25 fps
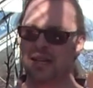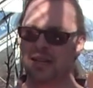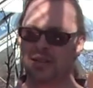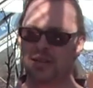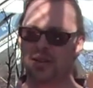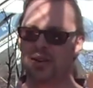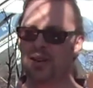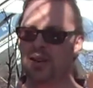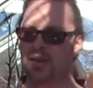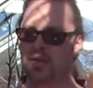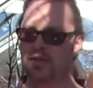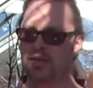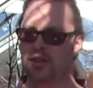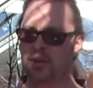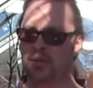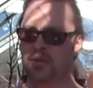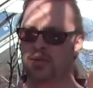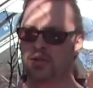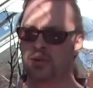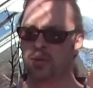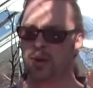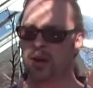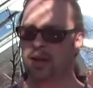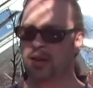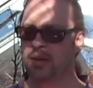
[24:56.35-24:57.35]
Don't want to give too
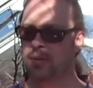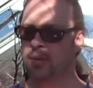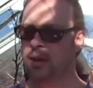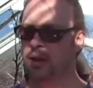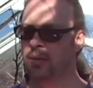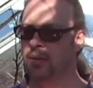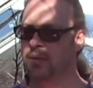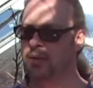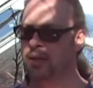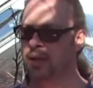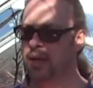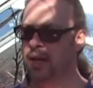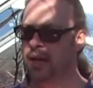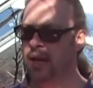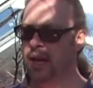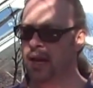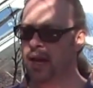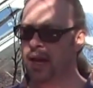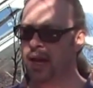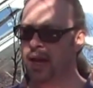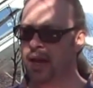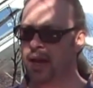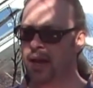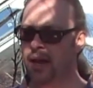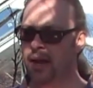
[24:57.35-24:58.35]
much away at the moment,
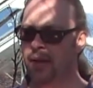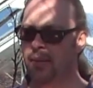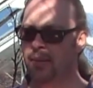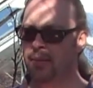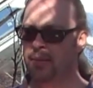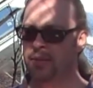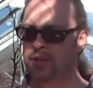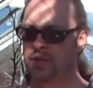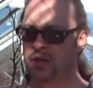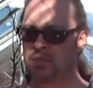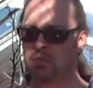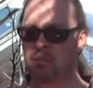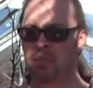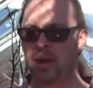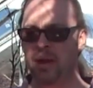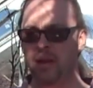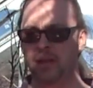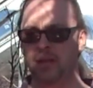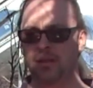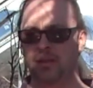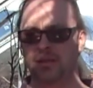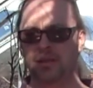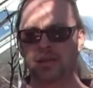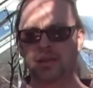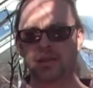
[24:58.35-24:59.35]
to
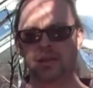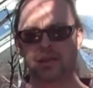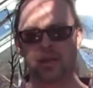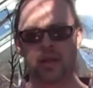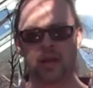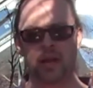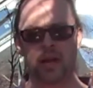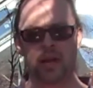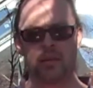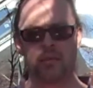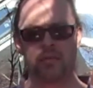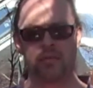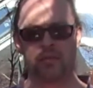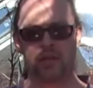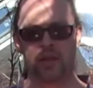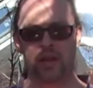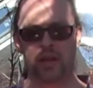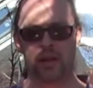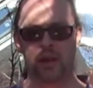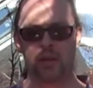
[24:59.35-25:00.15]
build for the